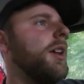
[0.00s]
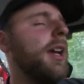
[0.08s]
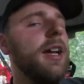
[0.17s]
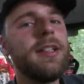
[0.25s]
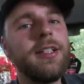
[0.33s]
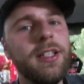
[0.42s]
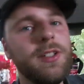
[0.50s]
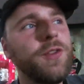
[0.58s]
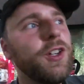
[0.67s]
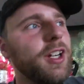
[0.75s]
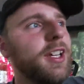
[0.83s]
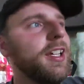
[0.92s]
axle is
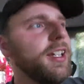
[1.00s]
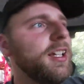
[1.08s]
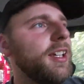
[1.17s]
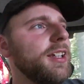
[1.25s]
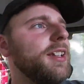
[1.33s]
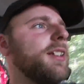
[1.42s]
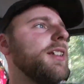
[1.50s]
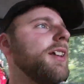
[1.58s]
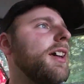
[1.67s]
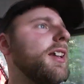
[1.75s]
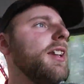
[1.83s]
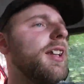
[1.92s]
working,
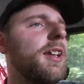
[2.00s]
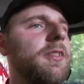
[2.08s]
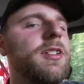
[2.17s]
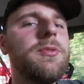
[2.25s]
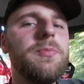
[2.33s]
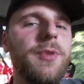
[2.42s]
and it was